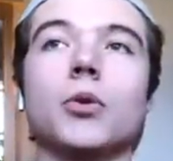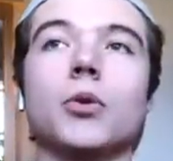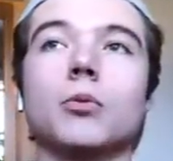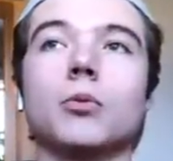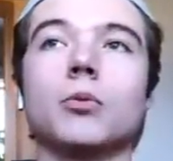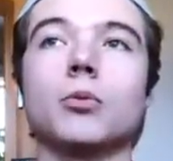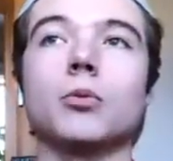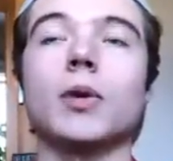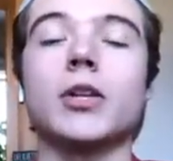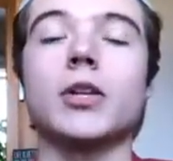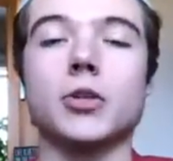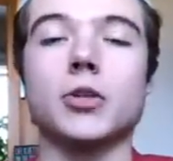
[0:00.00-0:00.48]

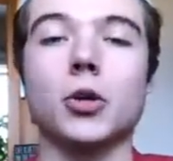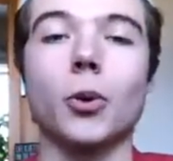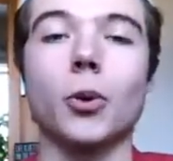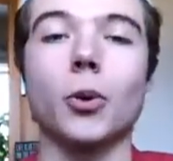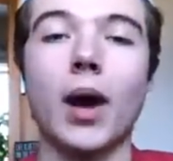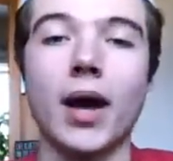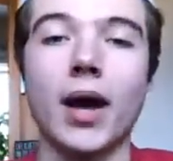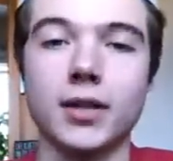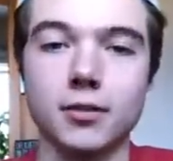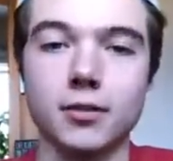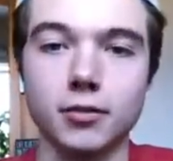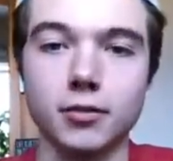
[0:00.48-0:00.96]

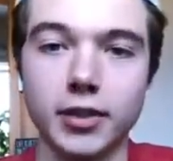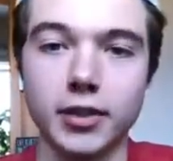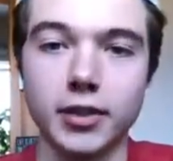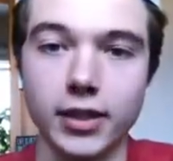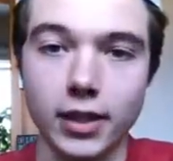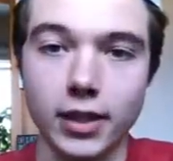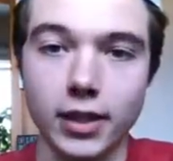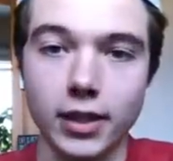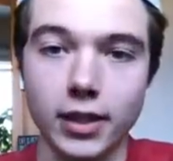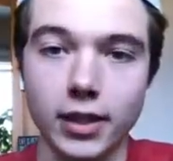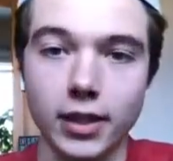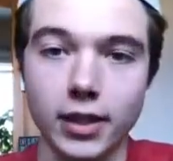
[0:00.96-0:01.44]

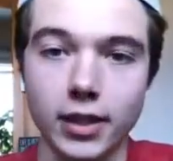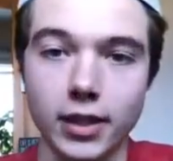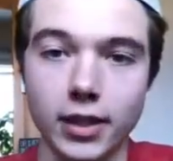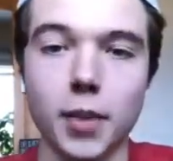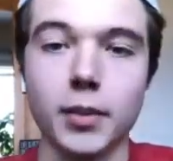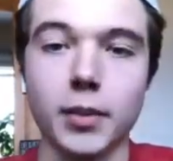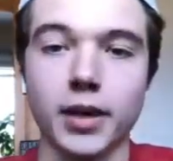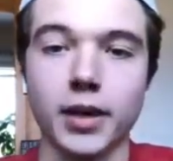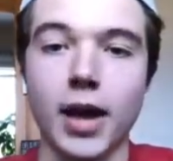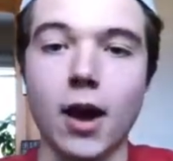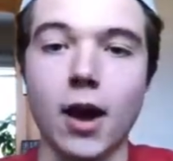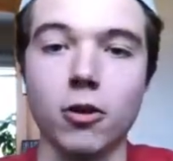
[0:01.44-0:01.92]
retroactively hold
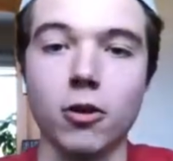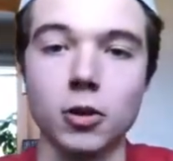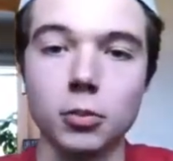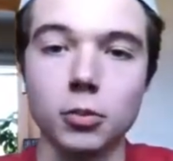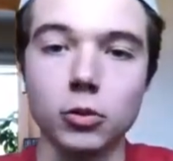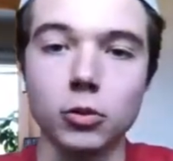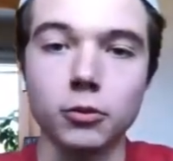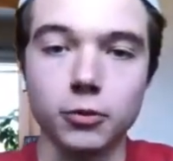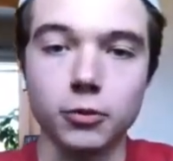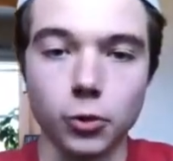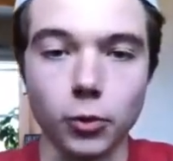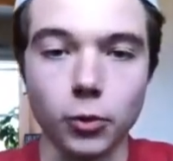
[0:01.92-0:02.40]
them
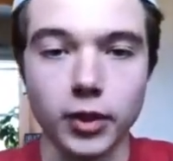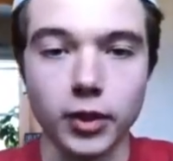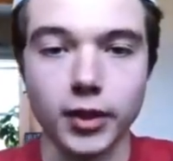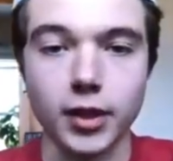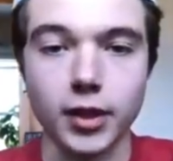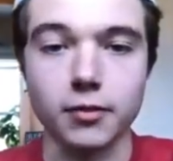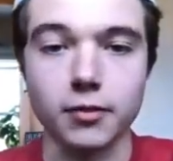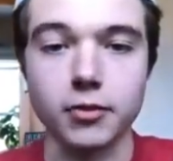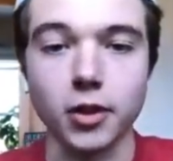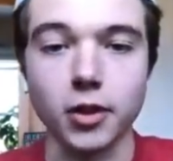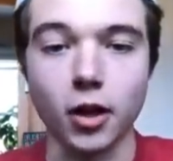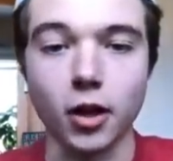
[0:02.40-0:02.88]
accountable for what
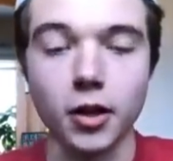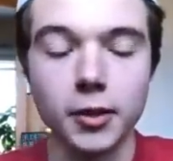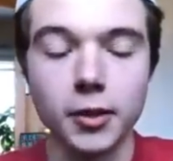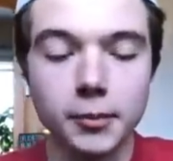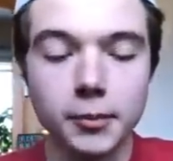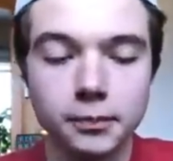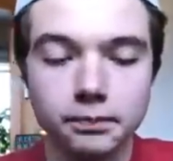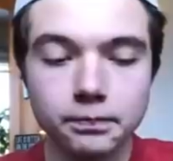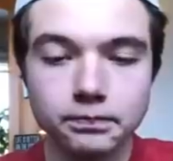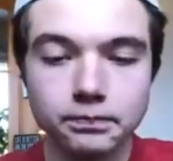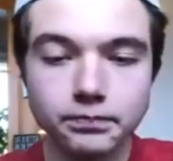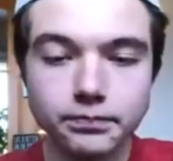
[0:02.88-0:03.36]
they've done.
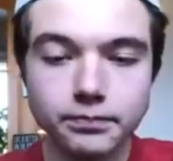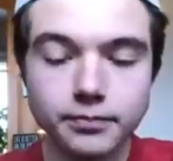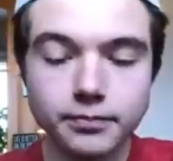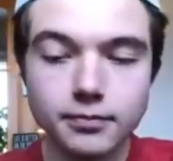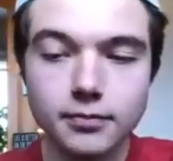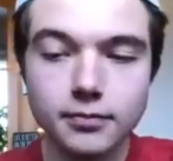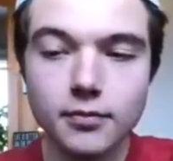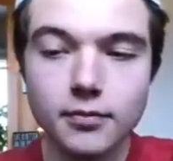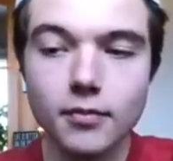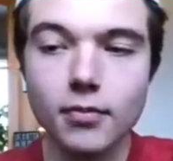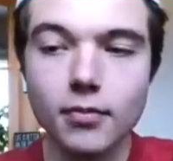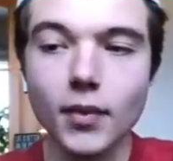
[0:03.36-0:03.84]

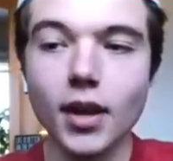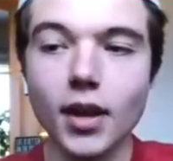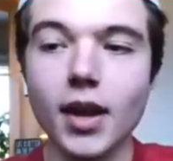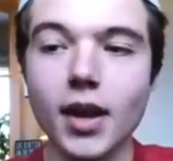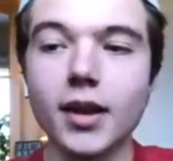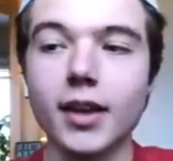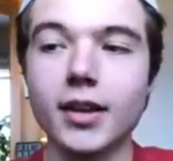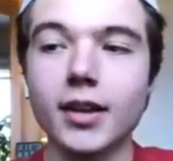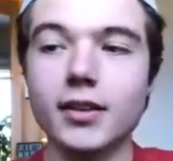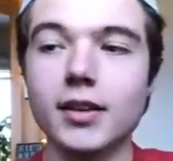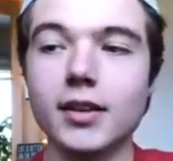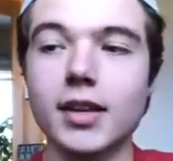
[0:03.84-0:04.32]

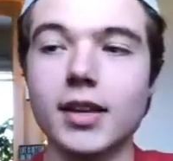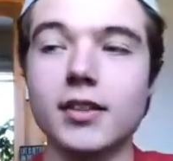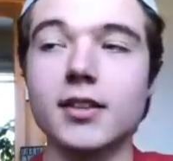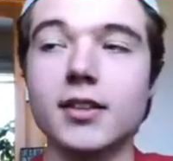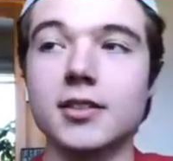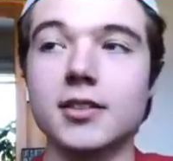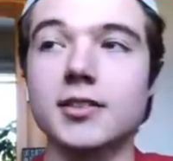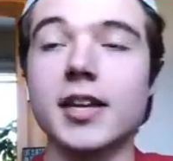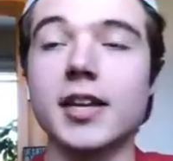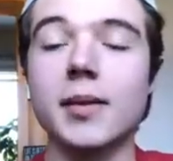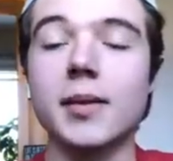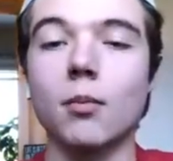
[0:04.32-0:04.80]
And in the
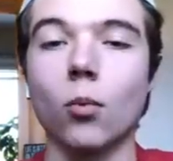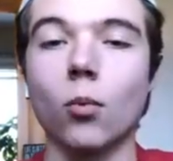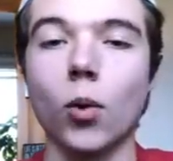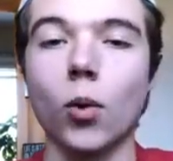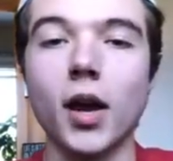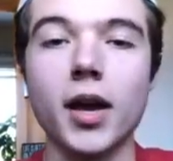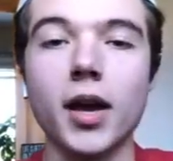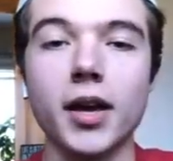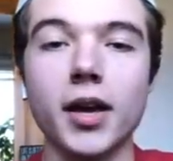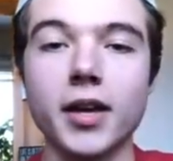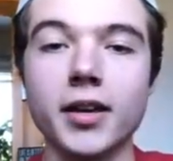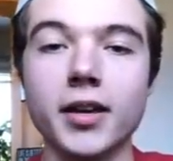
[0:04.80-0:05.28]
same
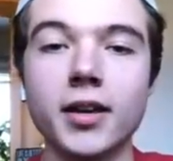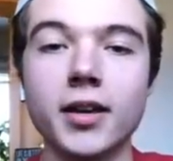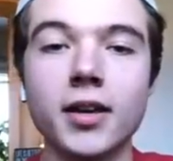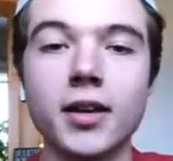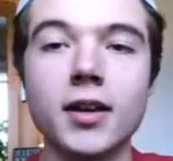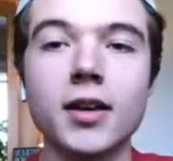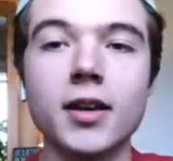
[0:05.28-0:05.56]
way,